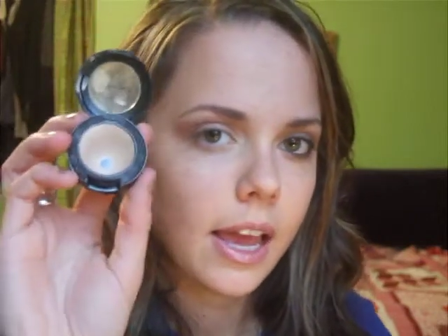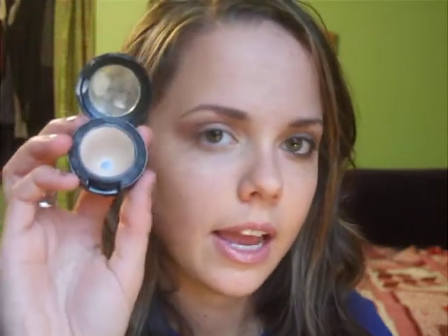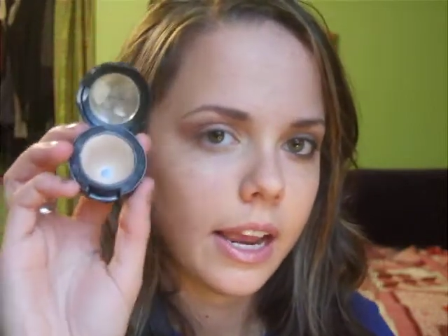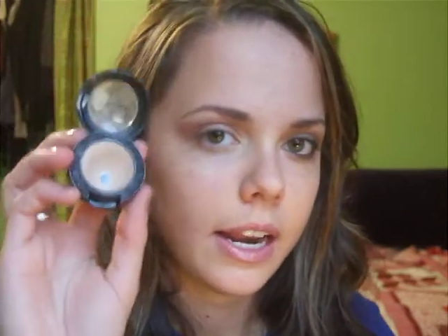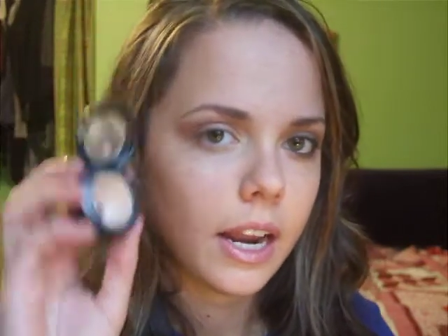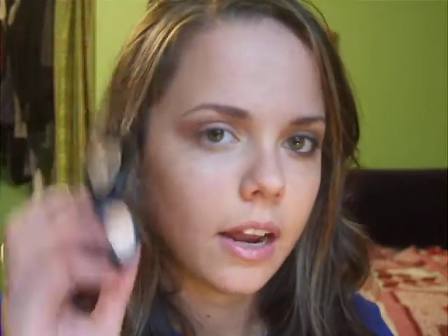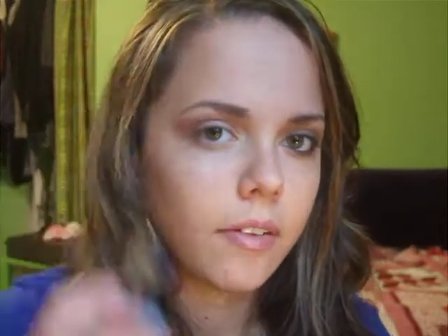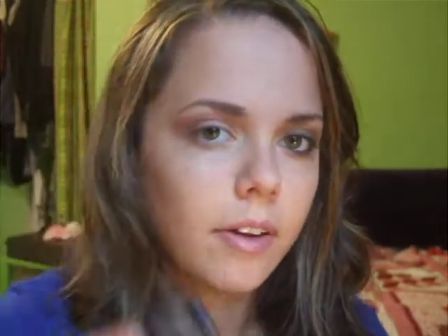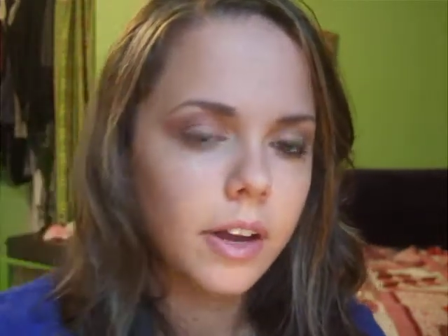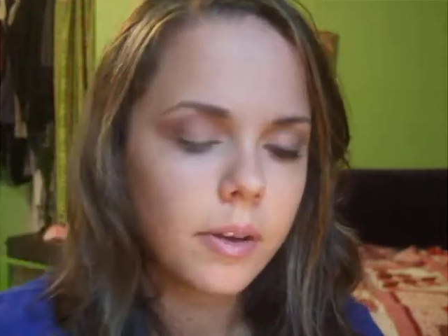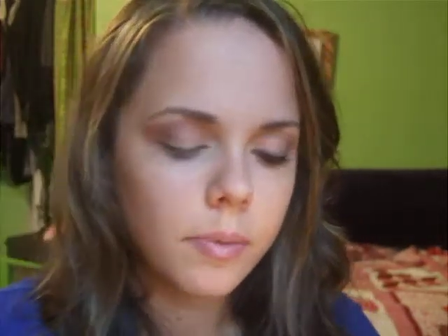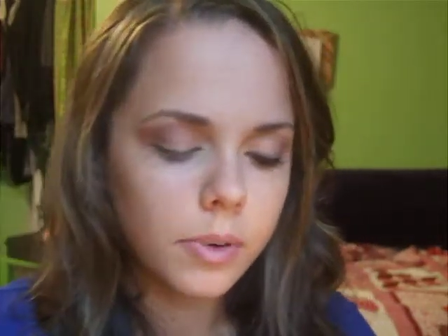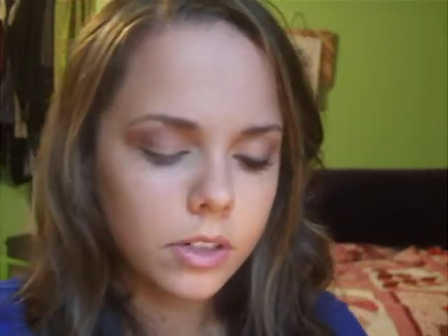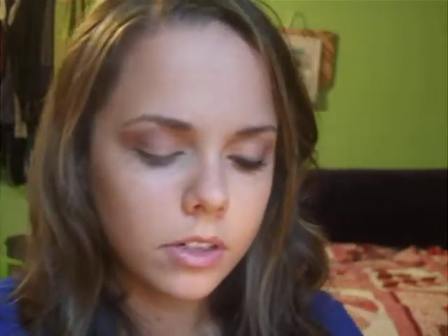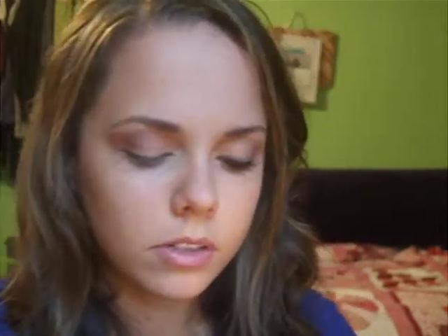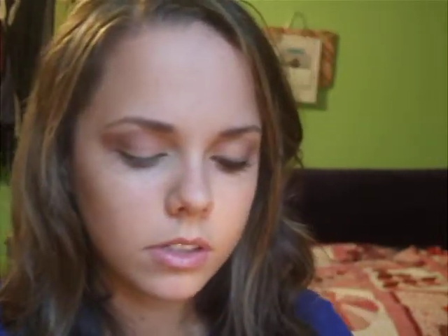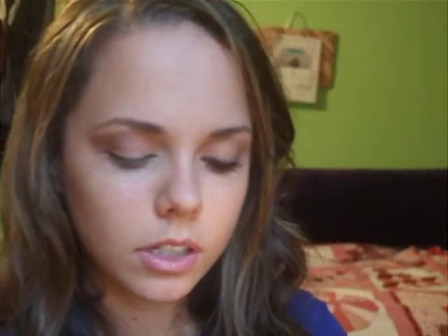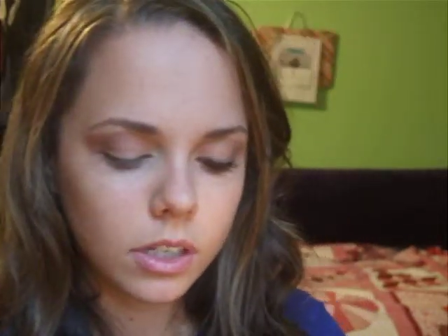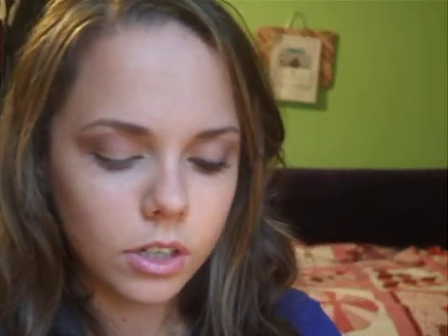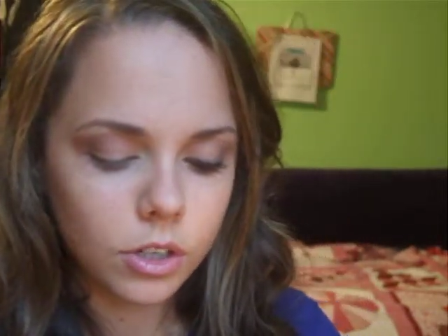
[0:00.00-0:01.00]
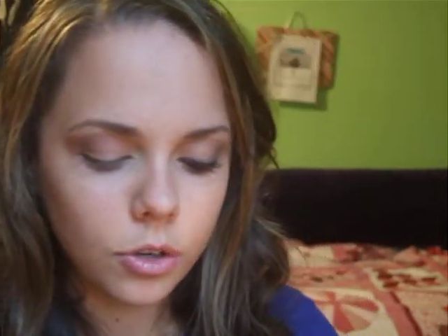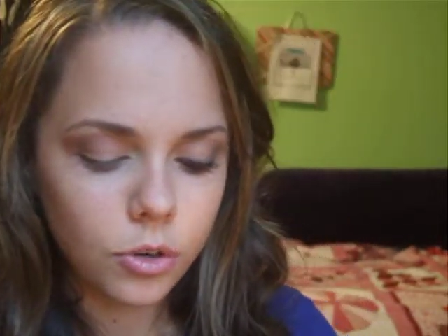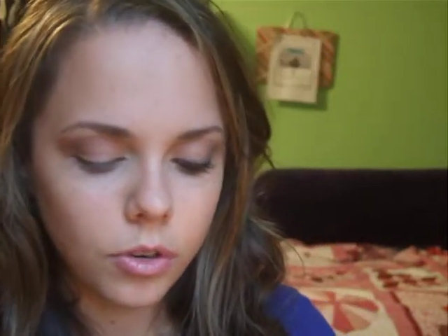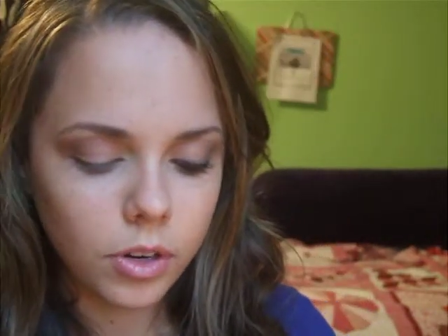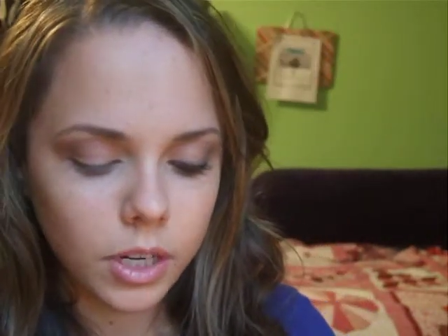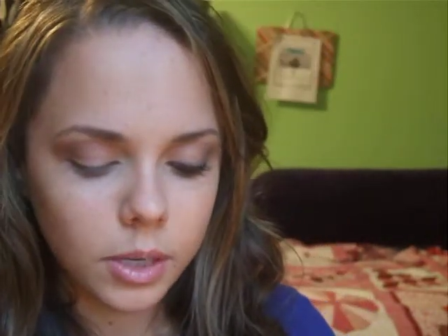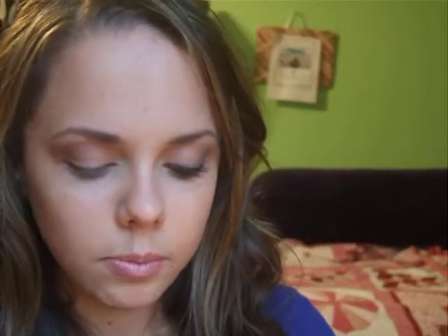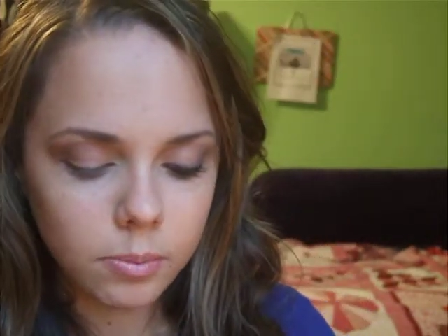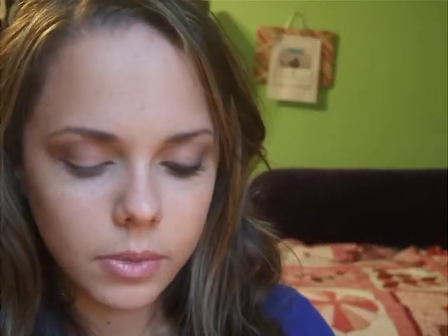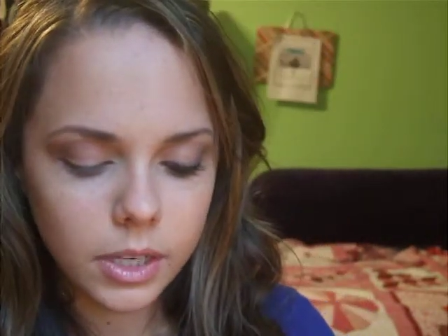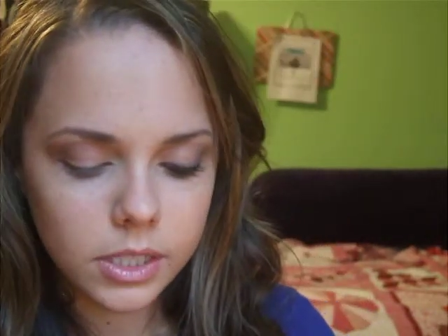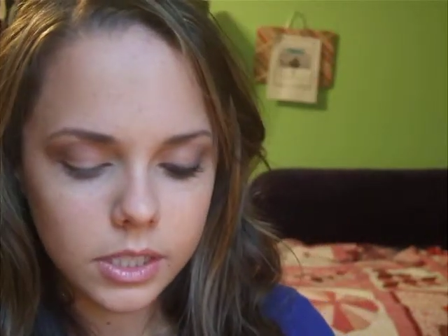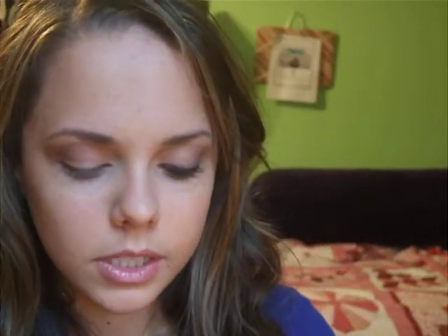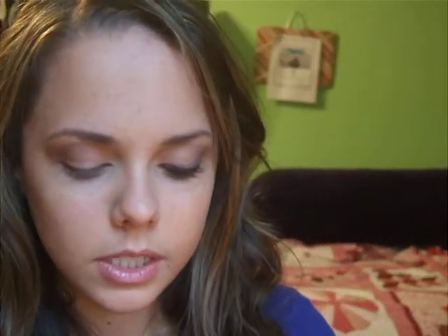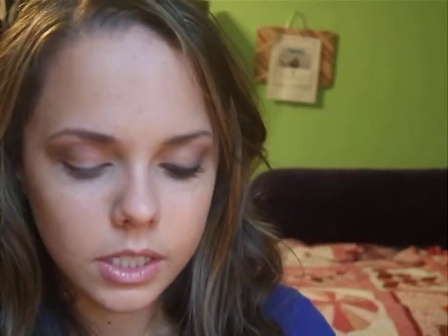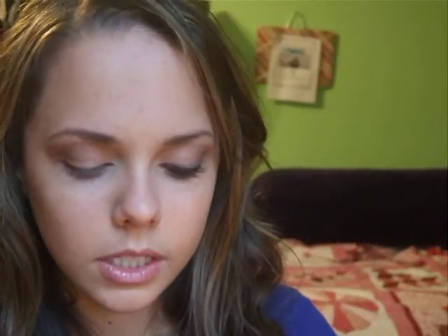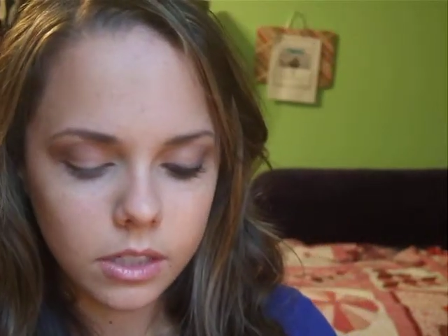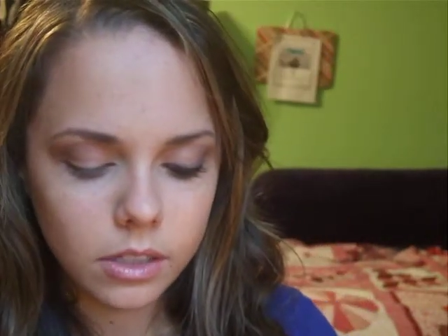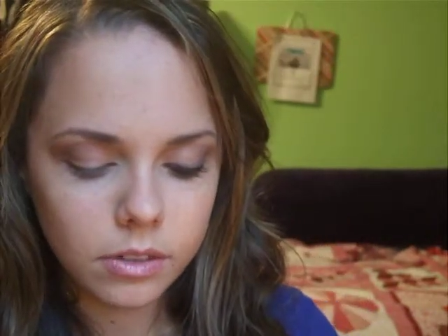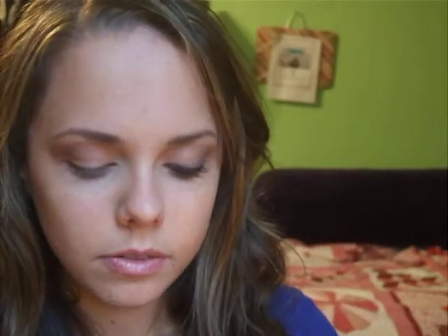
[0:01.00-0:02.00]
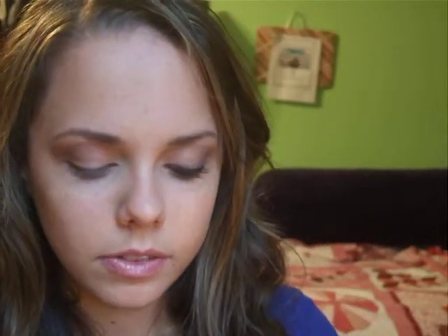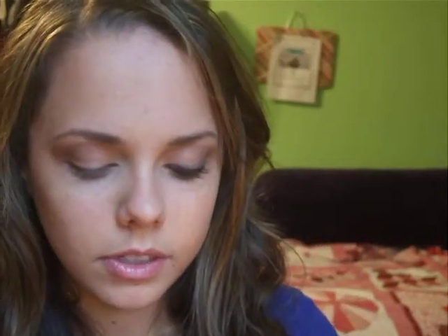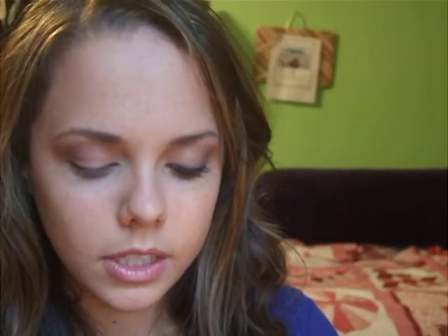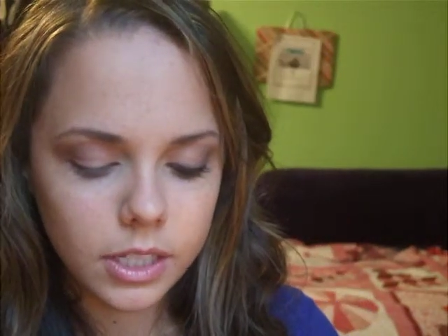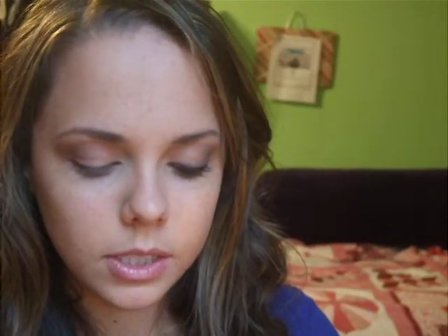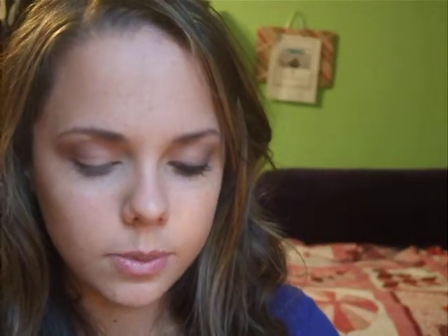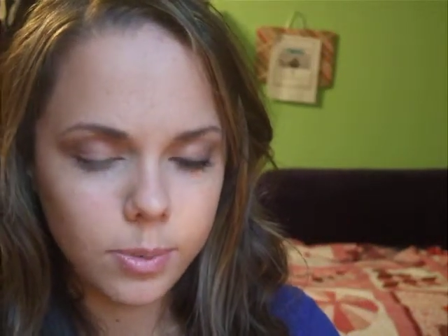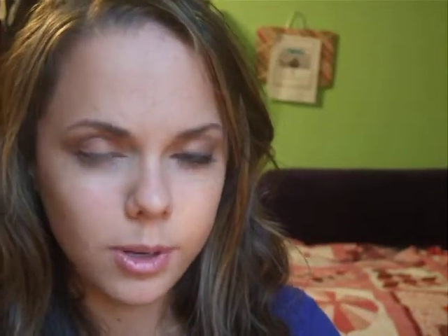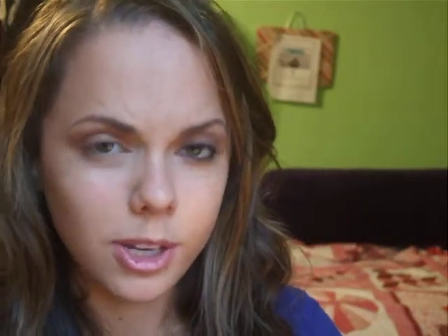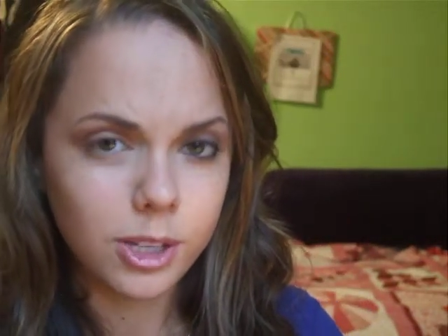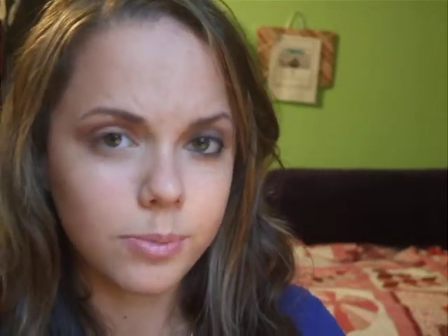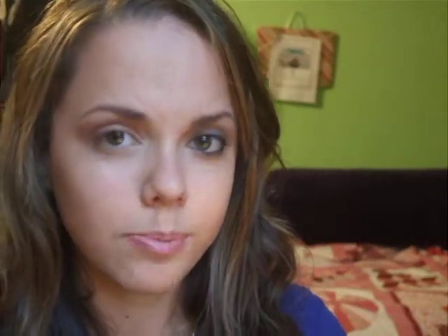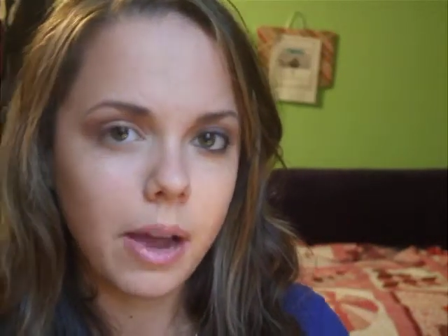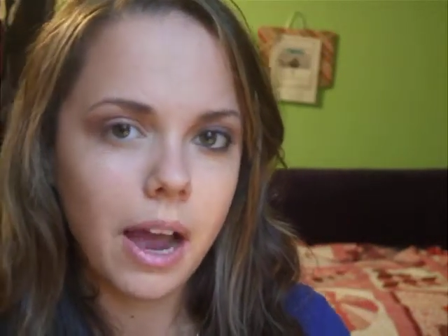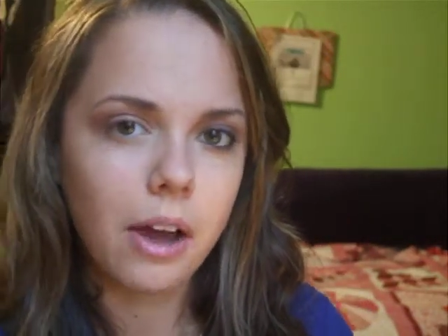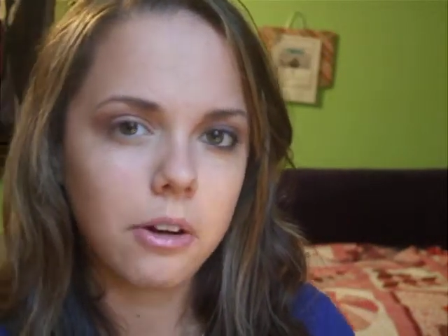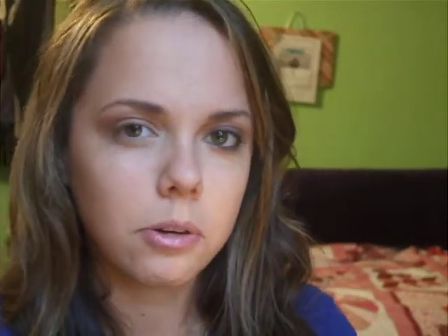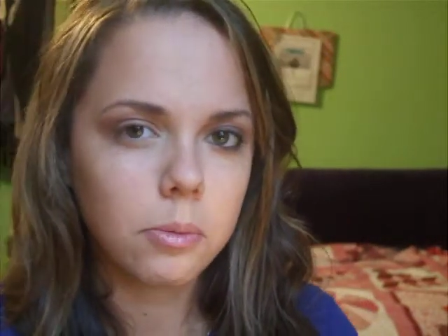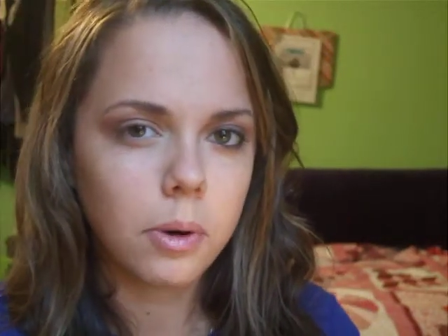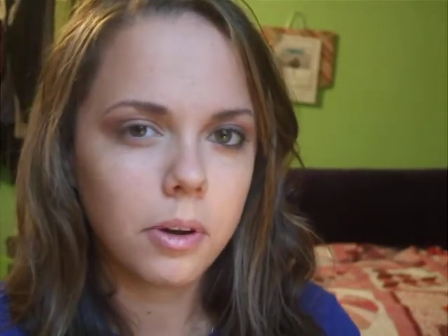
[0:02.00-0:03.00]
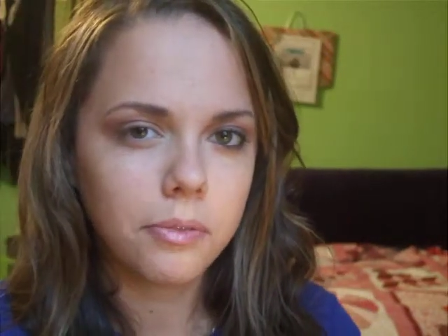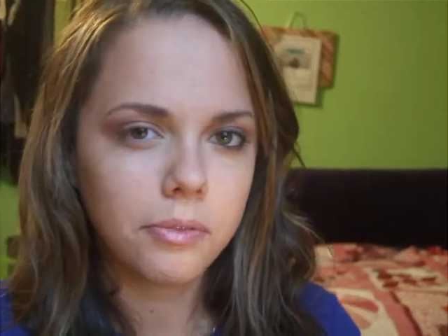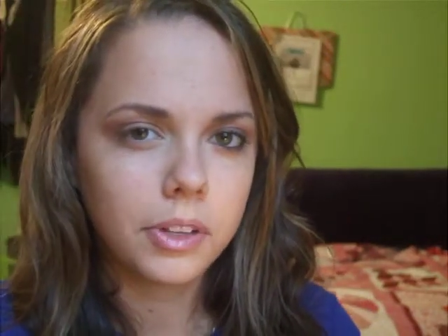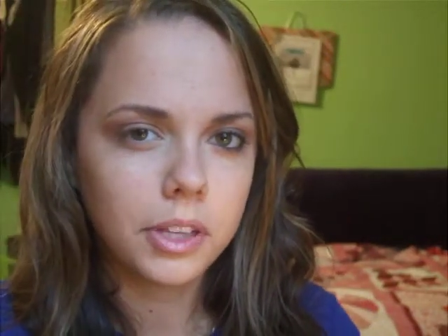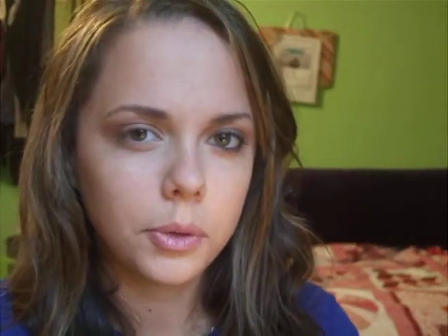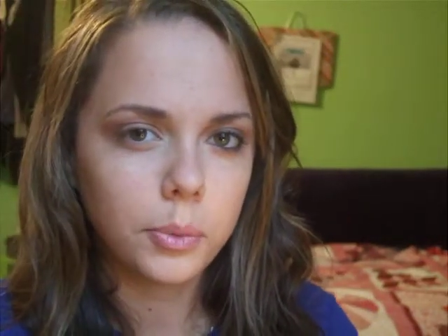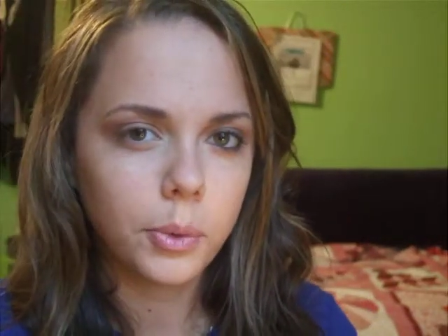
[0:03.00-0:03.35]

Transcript: And I recommend using a cream concealer for this because powder won't really